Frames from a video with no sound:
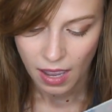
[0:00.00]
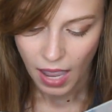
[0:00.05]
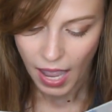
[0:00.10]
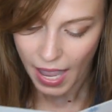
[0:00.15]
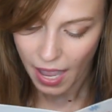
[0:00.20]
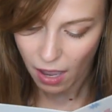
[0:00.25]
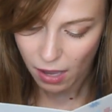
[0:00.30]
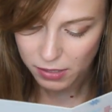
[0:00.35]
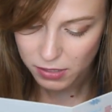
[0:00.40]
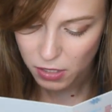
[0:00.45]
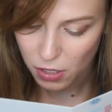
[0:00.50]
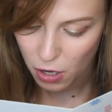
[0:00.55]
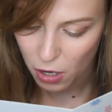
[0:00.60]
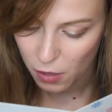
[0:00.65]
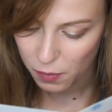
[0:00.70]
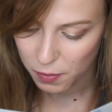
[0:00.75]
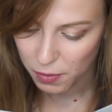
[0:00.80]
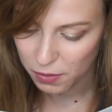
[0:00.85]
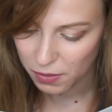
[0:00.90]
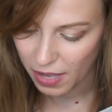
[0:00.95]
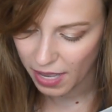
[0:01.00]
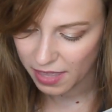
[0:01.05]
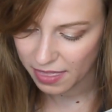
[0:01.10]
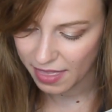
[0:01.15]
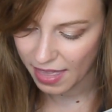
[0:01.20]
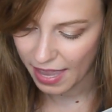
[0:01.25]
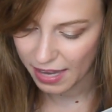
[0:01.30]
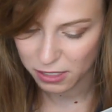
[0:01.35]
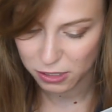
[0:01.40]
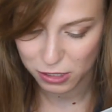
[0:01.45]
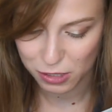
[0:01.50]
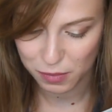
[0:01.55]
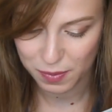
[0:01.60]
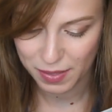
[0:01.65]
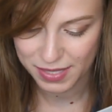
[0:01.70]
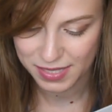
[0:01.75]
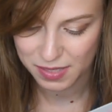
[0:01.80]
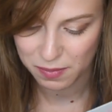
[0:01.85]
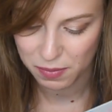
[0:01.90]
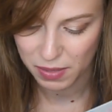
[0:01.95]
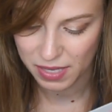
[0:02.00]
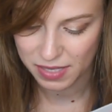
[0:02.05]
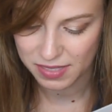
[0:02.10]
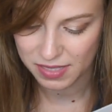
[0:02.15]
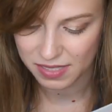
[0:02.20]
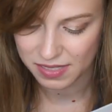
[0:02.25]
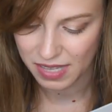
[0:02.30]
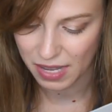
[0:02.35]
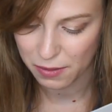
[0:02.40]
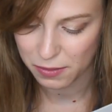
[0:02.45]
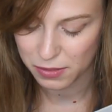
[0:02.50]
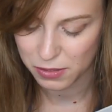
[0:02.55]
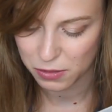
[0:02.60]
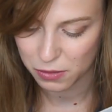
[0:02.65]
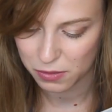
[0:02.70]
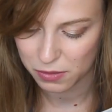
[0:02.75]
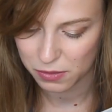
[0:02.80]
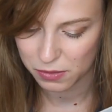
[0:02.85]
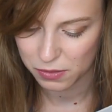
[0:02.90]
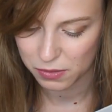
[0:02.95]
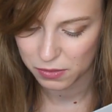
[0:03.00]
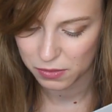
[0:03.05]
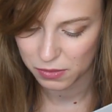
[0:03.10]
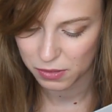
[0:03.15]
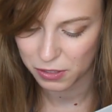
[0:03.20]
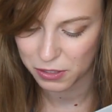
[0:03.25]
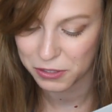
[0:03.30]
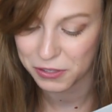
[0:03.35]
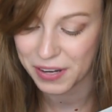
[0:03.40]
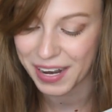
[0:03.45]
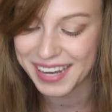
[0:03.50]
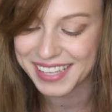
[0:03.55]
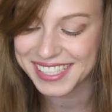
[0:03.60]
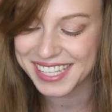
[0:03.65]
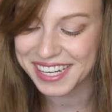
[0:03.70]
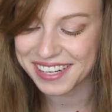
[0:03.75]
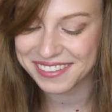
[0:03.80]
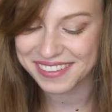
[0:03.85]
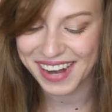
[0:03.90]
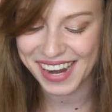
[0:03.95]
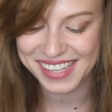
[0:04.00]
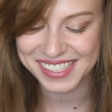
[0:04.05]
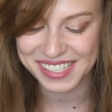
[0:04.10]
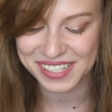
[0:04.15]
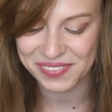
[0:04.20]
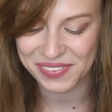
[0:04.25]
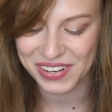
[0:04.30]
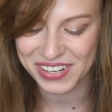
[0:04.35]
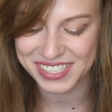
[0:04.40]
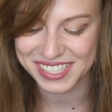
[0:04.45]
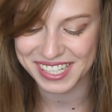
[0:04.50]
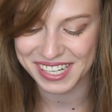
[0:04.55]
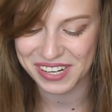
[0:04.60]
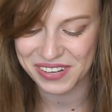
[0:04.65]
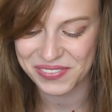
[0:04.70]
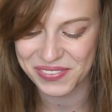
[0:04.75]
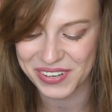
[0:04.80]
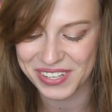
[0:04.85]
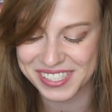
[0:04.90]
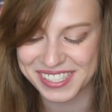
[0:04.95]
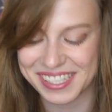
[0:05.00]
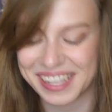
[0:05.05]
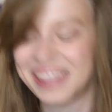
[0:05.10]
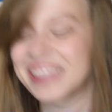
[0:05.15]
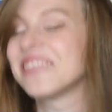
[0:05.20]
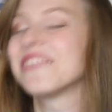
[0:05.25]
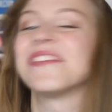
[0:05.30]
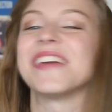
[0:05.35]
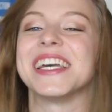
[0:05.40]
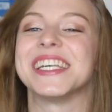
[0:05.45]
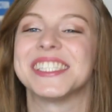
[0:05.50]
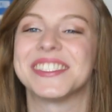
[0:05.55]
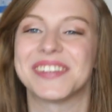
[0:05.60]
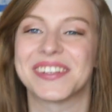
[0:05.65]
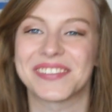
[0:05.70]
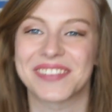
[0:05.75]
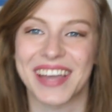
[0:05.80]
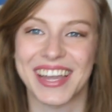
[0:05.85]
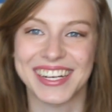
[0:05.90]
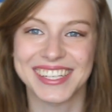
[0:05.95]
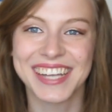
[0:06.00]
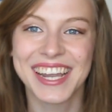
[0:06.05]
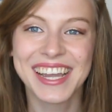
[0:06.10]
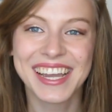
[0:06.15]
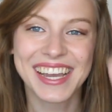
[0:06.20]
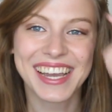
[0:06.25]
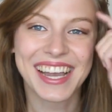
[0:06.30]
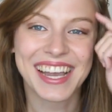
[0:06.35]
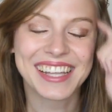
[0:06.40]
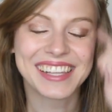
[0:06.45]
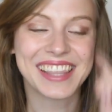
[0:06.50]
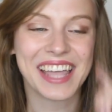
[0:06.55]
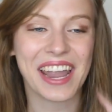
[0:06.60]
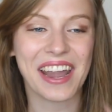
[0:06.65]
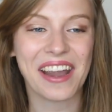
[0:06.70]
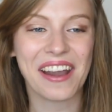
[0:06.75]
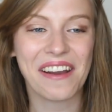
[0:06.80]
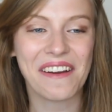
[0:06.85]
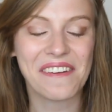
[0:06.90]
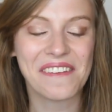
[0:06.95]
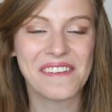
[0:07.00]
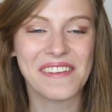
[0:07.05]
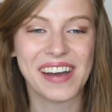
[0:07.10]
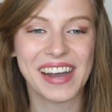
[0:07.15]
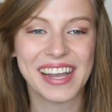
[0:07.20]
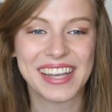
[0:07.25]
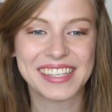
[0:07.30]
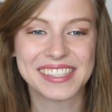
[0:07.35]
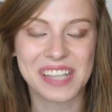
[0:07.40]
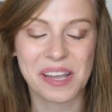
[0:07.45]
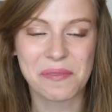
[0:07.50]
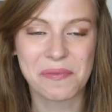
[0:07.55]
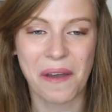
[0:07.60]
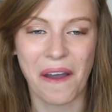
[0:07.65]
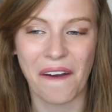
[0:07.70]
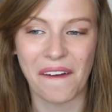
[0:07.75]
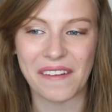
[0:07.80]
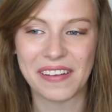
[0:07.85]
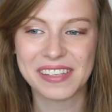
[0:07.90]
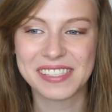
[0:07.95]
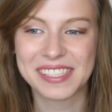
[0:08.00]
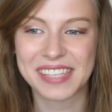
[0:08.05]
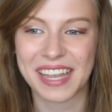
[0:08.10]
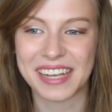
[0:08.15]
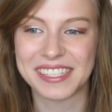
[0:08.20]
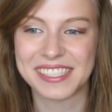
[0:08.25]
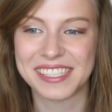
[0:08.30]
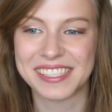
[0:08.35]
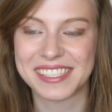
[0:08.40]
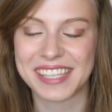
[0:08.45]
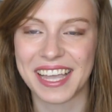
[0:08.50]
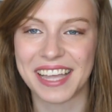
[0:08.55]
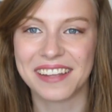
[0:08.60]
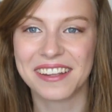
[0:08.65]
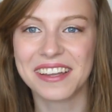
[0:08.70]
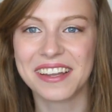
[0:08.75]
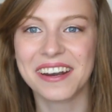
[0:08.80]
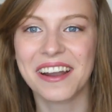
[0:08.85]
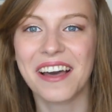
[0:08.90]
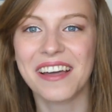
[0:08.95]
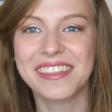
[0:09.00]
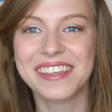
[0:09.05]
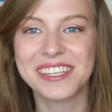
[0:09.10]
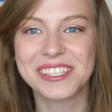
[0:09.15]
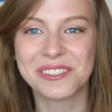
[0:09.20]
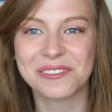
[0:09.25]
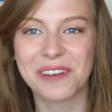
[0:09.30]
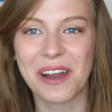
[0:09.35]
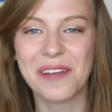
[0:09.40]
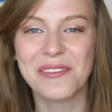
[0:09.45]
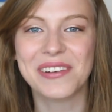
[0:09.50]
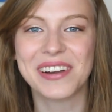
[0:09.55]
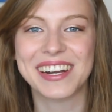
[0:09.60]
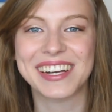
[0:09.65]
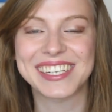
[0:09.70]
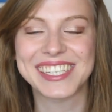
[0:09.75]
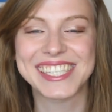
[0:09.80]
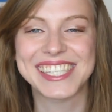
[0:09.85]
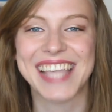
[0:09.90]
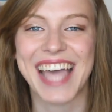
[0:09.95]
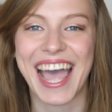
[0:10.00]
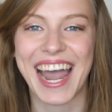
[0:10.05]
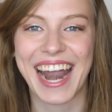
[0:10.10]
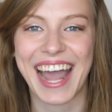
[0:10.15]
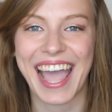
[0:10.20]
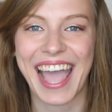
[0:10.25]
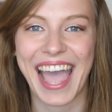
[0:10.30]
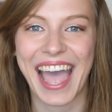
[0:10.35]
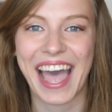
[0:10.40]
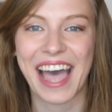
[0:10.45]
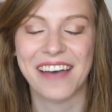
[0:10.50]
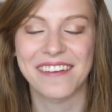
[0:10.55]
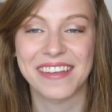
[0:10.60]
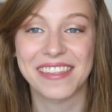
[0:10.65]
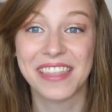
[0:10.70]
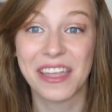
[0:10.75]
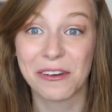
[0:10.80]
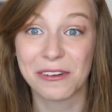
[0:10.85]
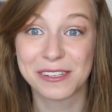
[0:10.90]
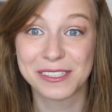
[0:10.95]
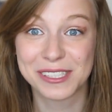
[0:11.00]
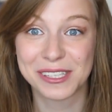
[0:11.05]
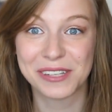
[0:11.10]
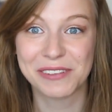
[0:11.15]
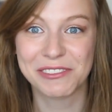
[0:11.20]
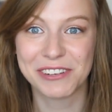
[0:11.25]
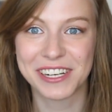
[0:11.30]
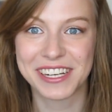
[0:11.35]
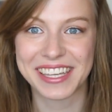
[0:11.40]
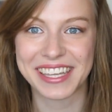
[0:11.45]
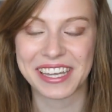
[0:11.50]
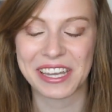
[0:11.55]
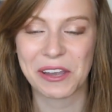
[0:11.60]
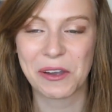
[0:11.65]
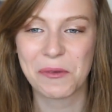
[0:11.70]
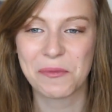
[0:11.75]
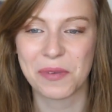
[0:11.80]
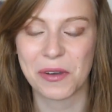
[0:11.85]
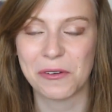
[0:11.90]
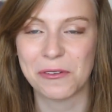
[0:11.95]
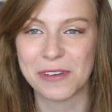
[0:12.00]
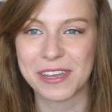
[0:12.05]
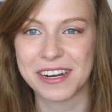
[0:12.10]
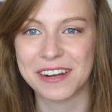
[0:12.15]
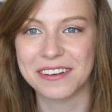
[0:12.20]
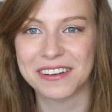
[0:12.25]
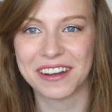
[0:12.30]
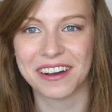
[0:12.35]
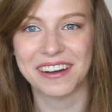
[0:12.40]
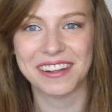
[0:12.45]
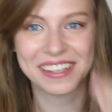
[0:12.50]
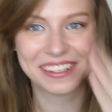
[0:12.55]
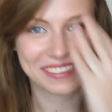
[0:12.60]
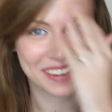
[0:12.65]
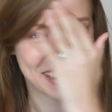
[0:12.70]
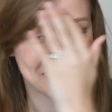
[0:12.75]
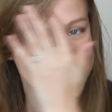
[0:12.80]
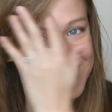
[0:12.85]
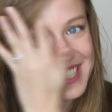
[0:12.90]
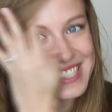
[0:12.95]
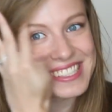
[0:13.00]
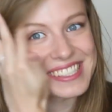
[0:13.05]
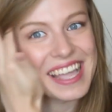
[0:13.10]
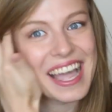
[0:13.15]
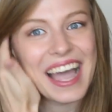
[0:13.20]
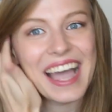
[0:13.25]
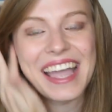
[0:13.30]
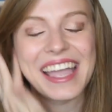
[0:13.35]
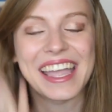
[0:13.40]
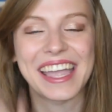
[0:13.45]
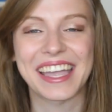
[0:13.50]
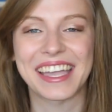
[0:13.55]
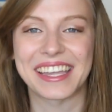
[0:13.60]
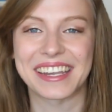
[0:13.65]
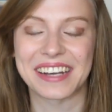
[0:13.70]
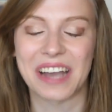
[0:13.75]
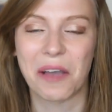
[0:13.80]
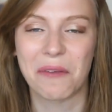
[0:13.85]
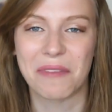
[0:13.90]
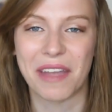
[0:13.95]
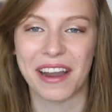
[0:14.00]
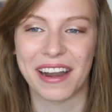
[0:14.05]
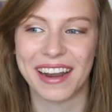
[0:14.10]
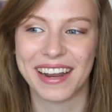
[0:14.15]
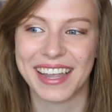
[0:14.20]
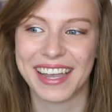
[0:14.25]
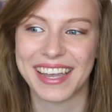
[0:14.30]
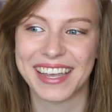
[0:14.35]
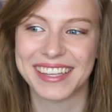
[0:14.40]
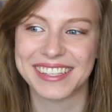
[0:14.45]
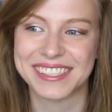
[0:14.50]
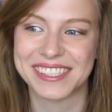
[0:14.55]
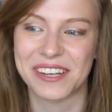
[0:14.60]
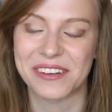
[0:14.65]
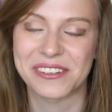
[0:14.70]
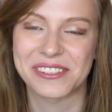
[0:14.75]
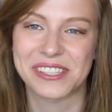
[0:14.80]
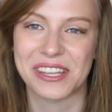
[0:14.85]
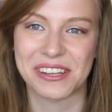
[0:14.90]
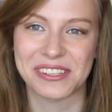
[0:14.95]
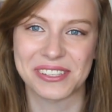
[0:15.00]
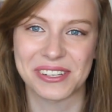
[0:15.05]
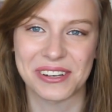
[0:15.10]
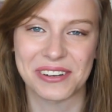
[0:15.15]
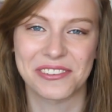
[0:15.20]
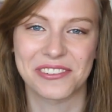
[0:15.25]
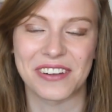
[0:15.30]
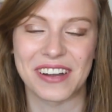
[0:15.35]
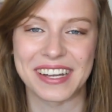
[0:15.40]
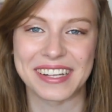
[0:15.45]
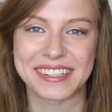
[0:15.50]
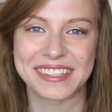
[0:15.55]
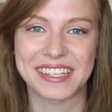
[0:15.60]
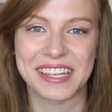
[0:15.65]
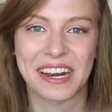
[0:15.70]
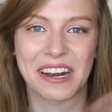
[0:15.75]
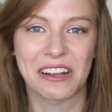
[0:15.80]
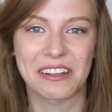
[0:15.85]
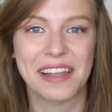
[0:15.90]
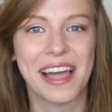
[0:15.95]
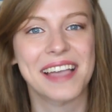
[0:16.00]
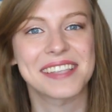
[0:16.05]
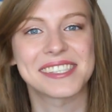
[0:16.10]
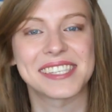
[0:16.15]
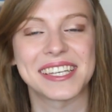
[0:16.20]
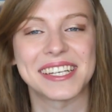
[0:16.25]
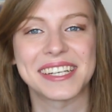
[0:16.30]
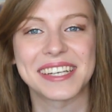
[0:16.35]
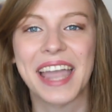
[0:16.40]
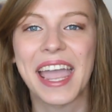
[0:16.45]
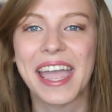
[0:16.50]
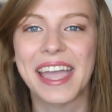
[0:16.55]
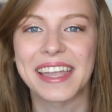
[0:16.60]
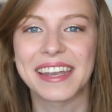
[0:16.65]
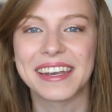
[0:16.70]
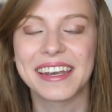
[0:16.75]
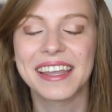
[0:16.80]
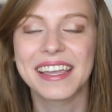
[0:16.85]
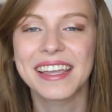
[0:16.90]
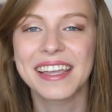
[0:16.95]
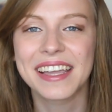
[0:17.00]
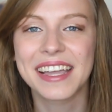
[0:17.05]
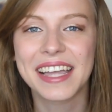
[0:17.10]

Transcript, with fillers: I also hope you like the extra bits and pieces. I was the crazy eraser person who posted on the Facebook page. There was a post and she's like, look at all these rubbers that I have, and they were super cute, but we don't call erasers that in America, so it was also a fun little lesson in